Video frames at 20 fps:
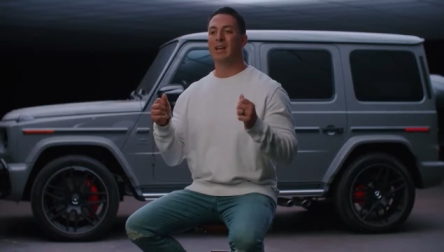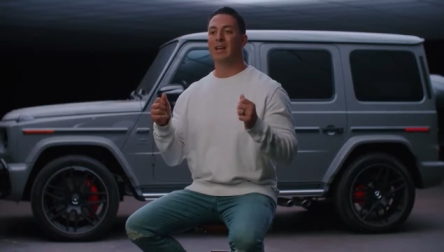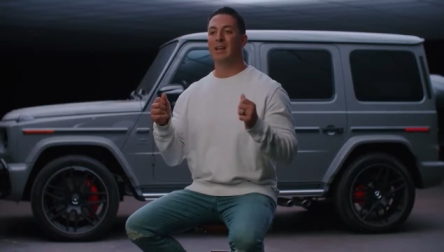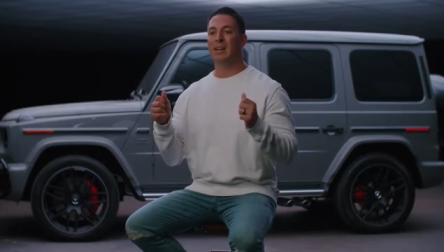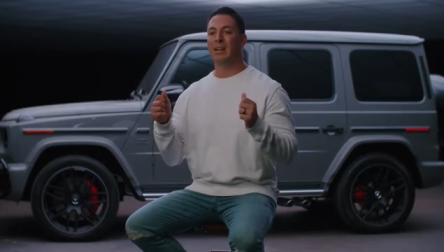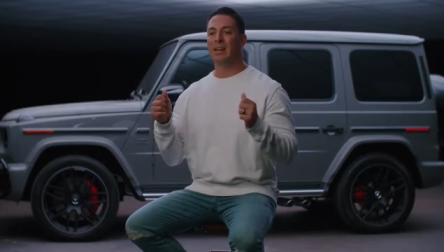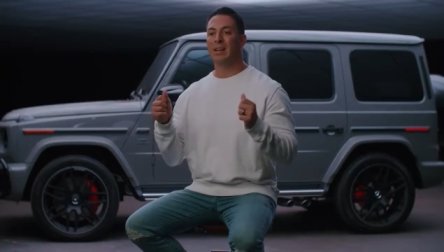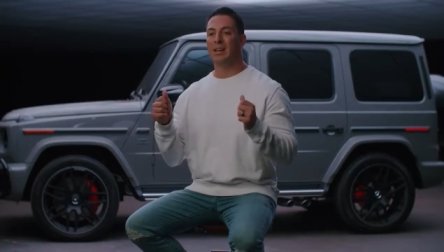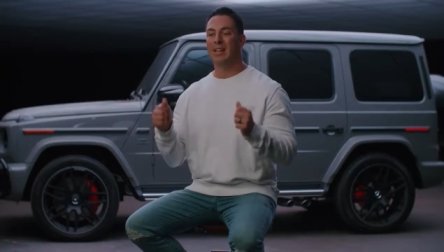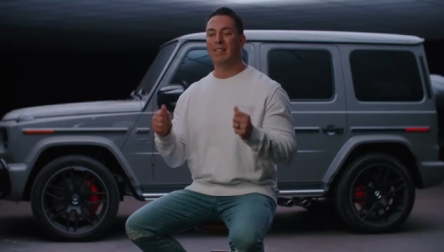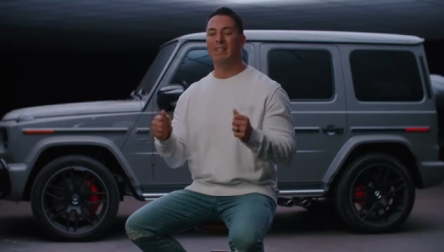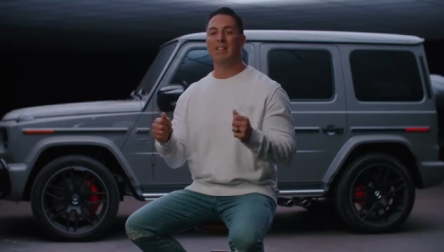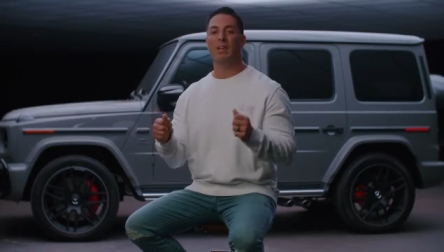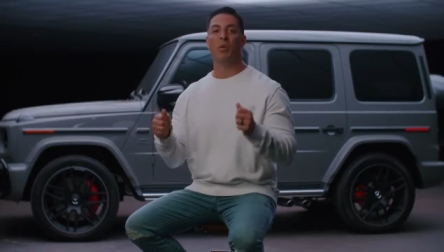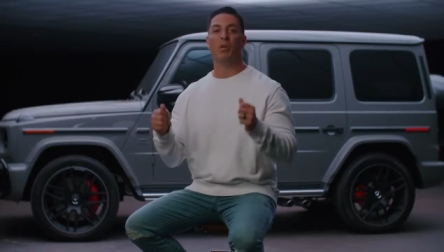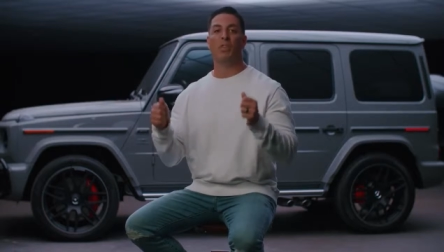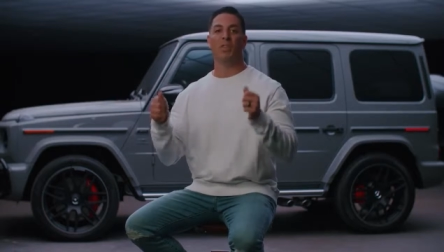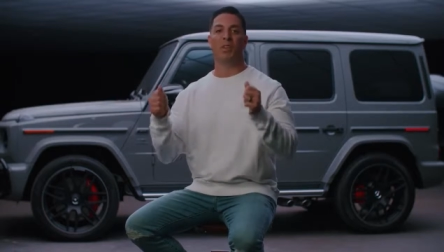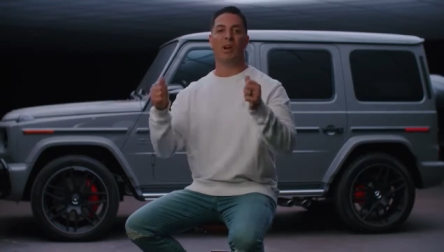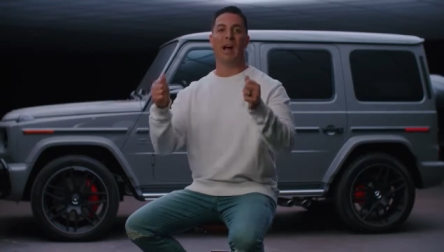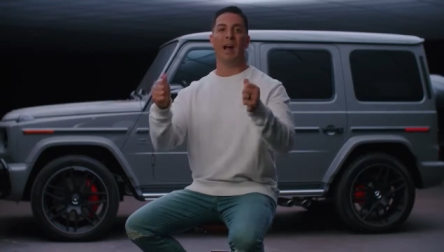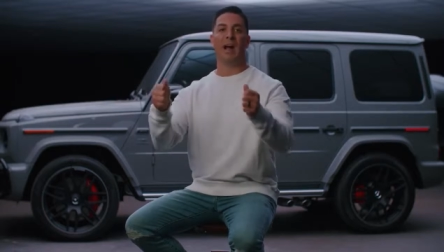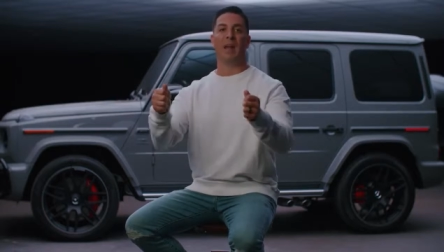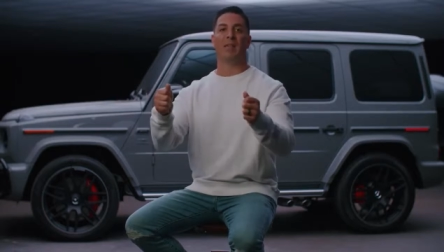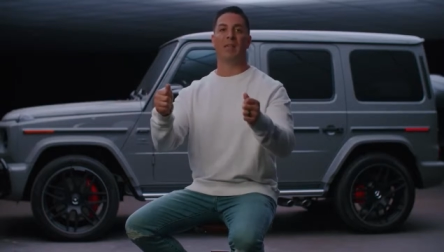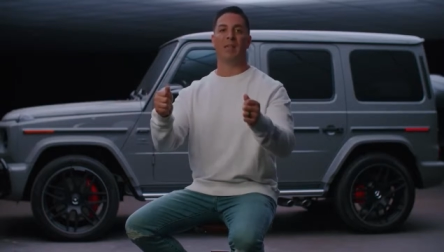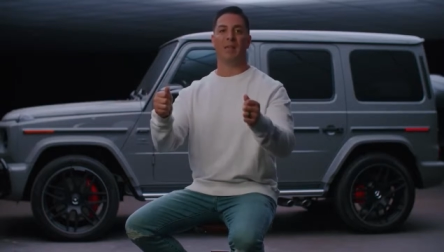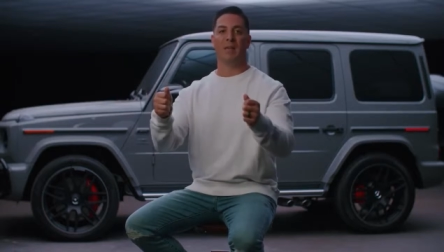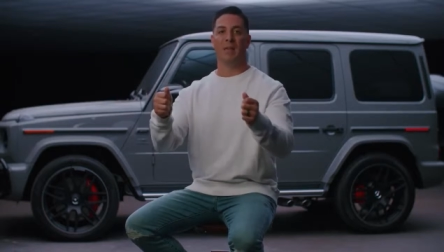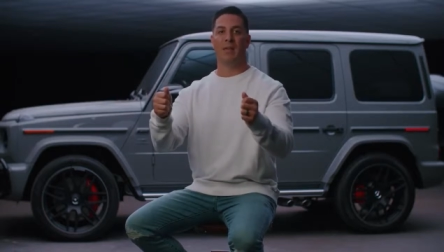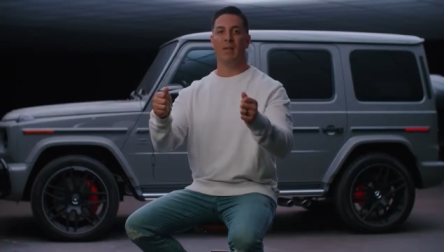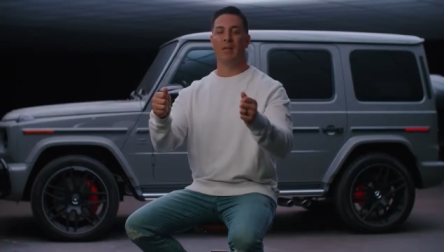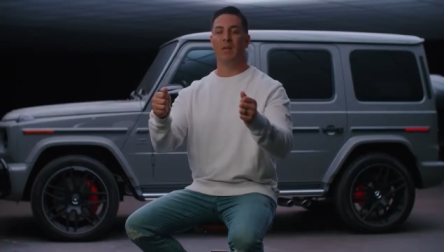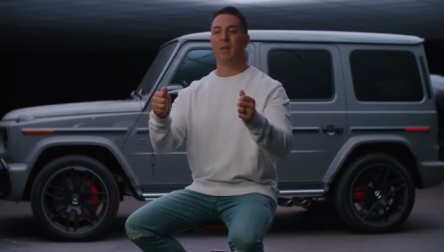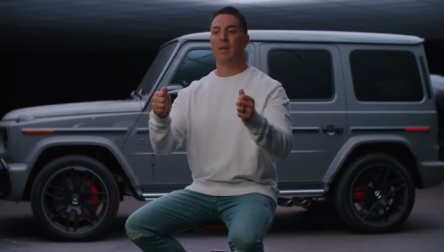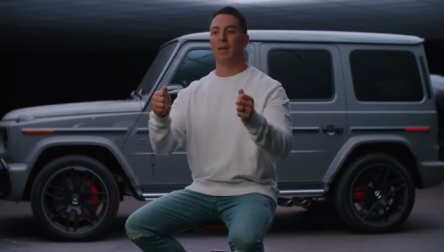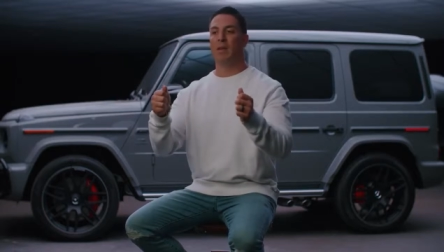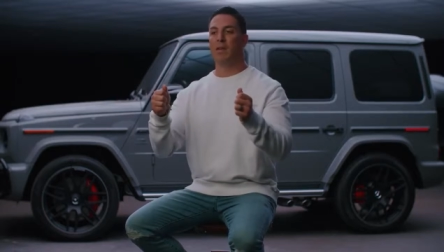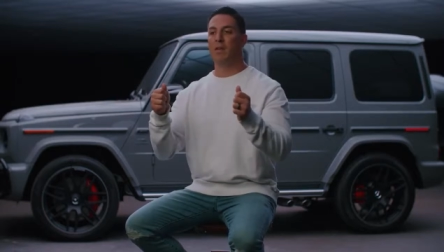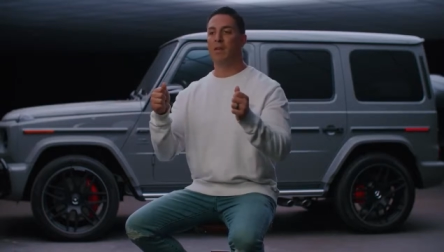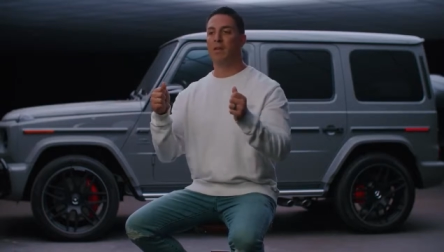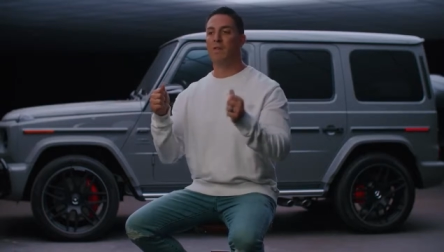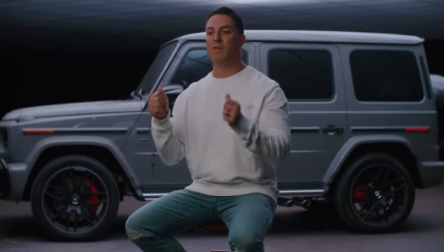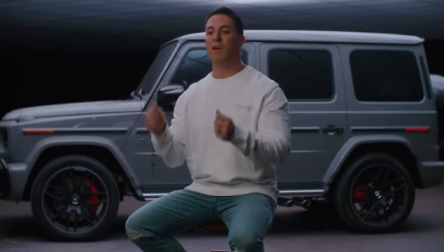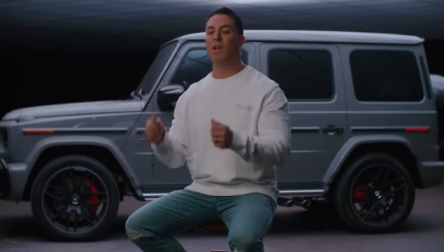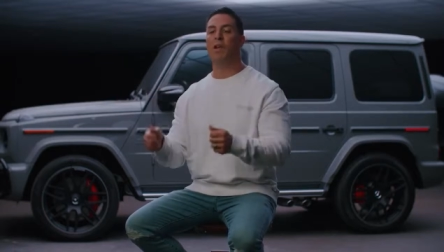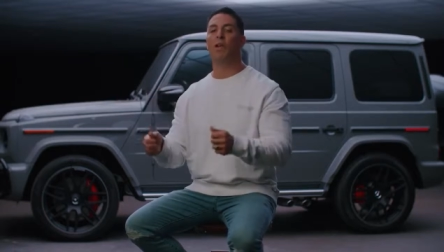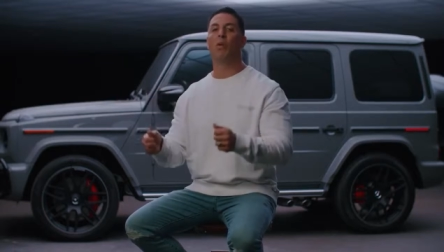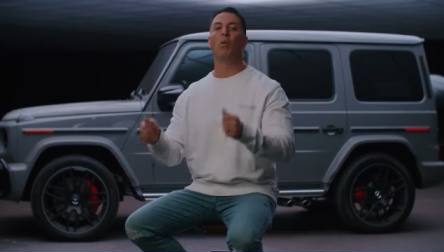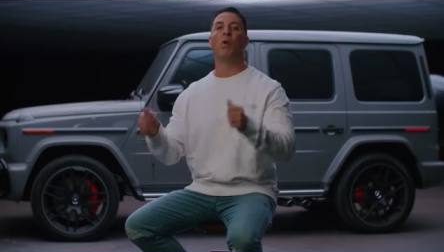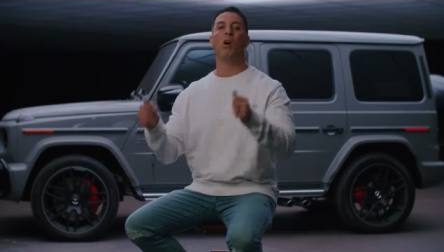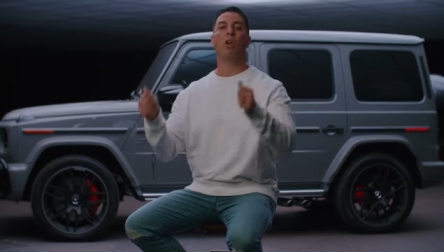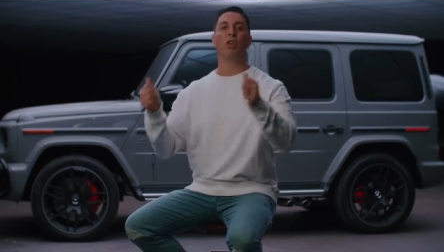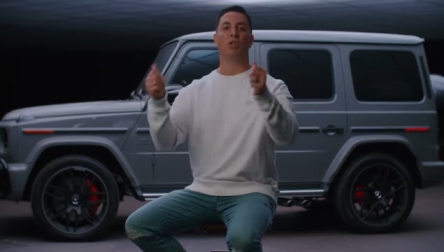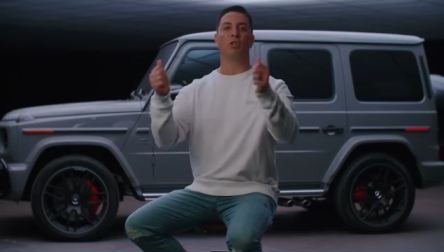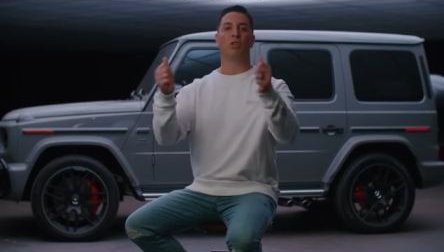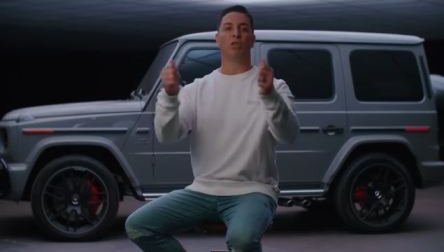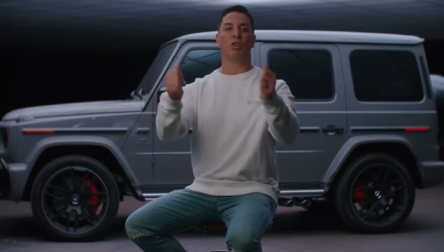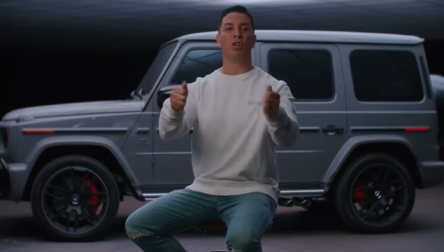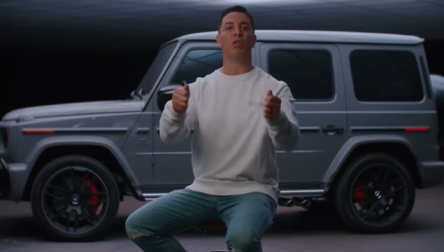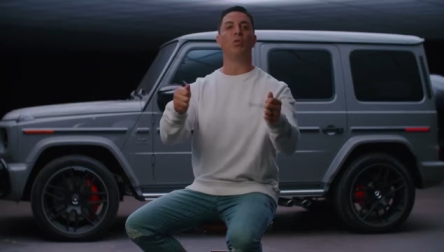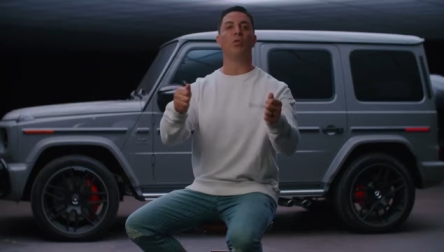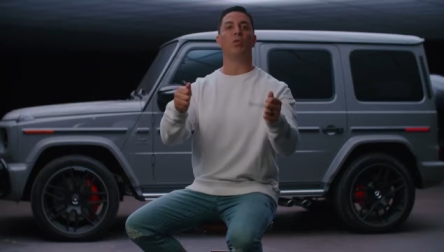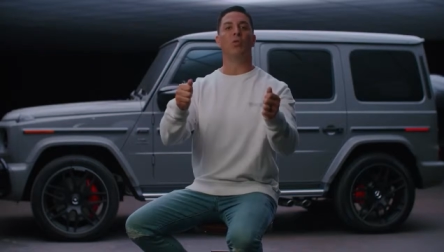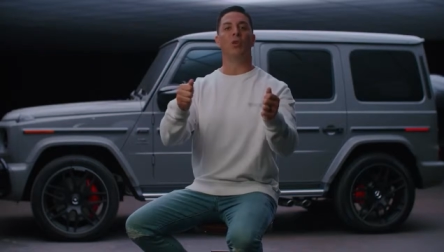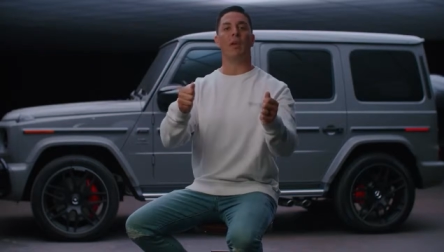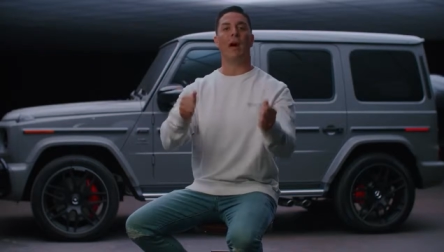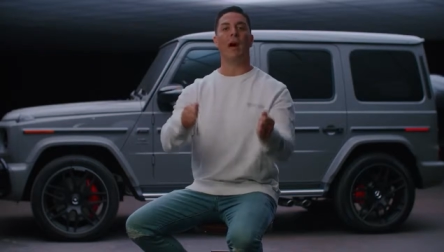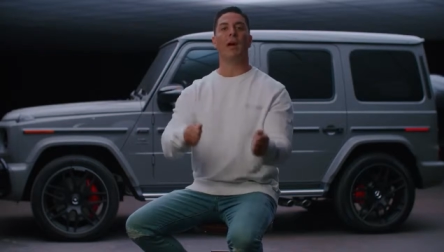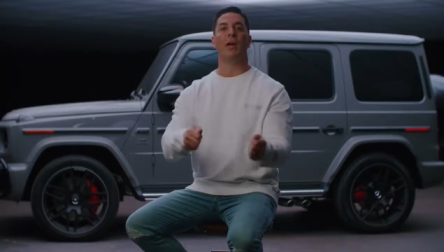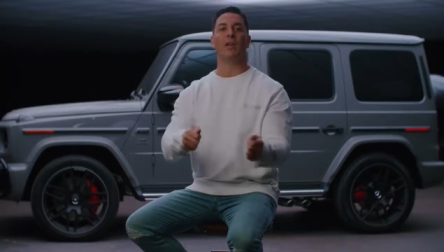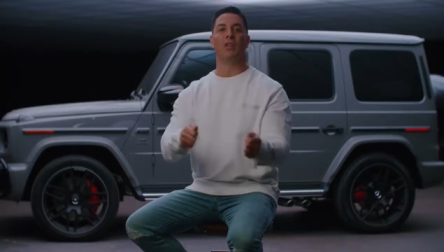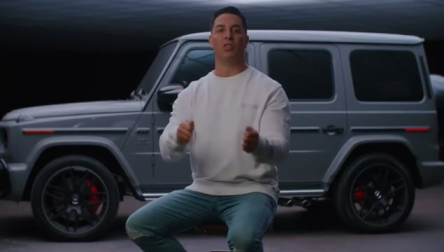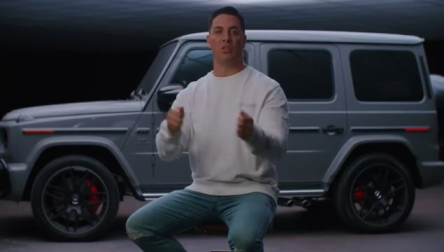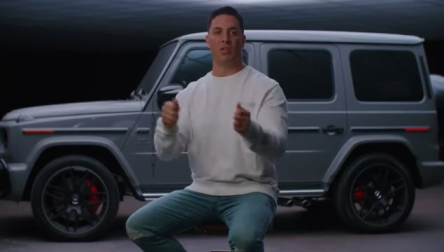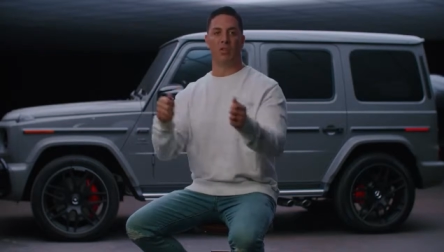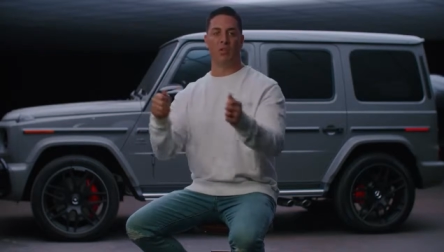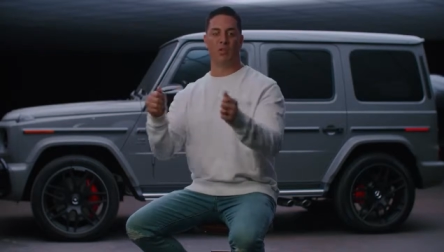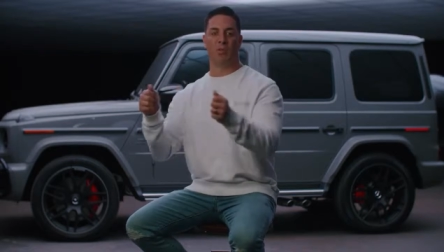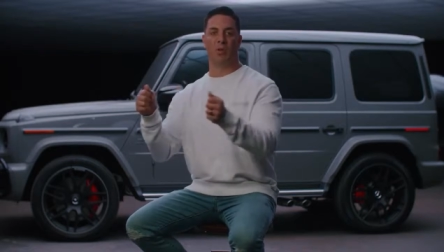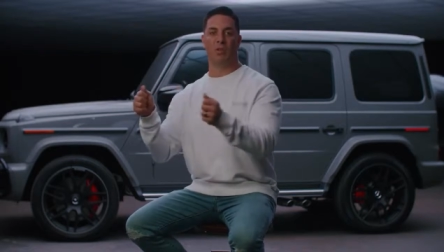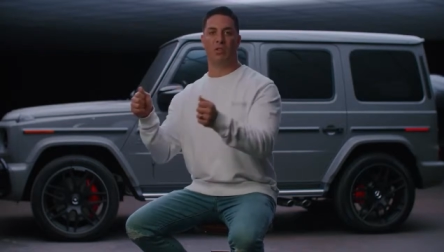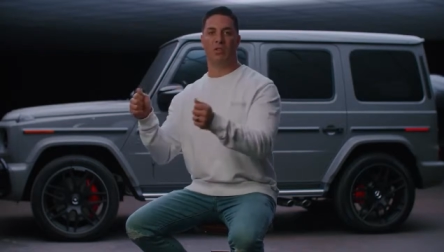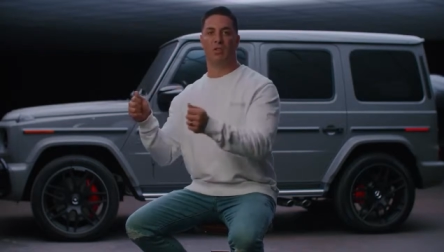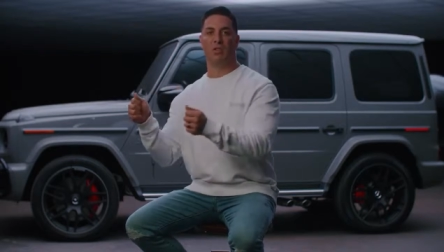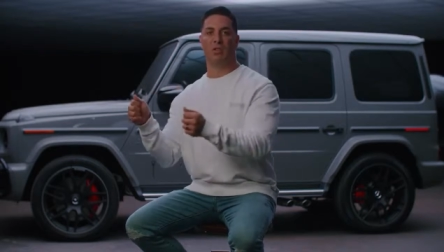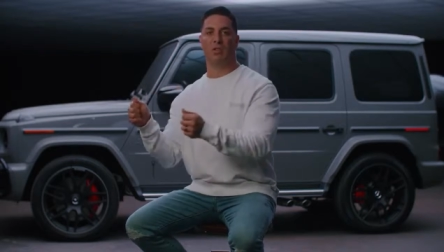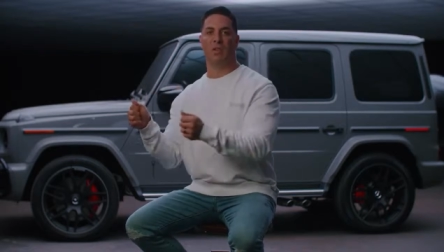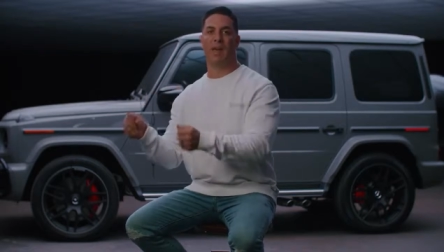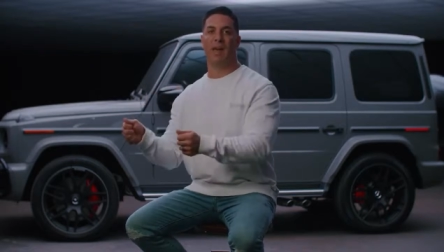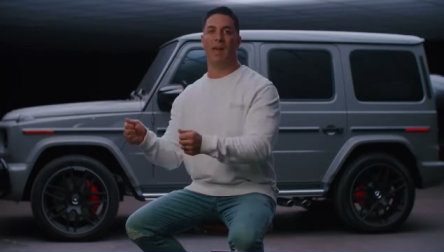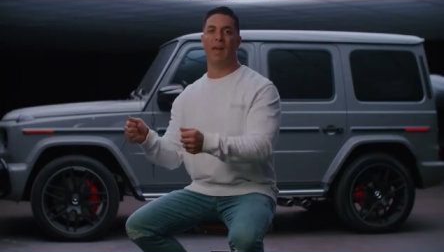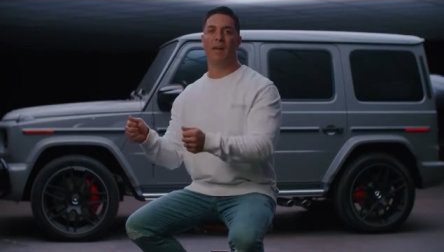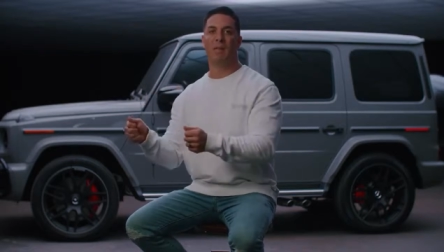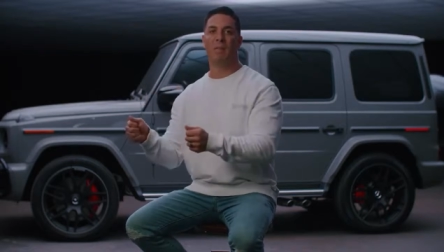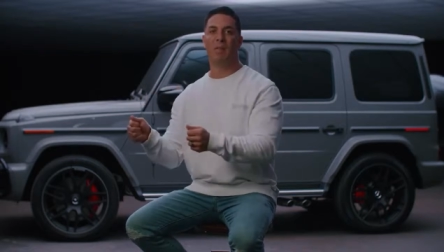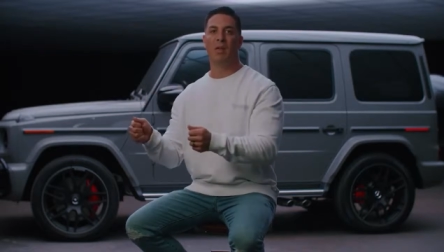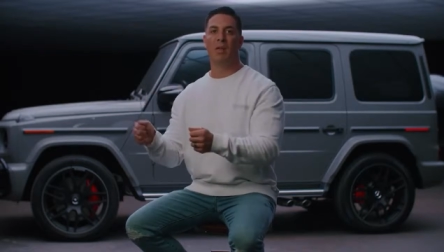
listen with their eyes. They'll follow what you do, not just what you say.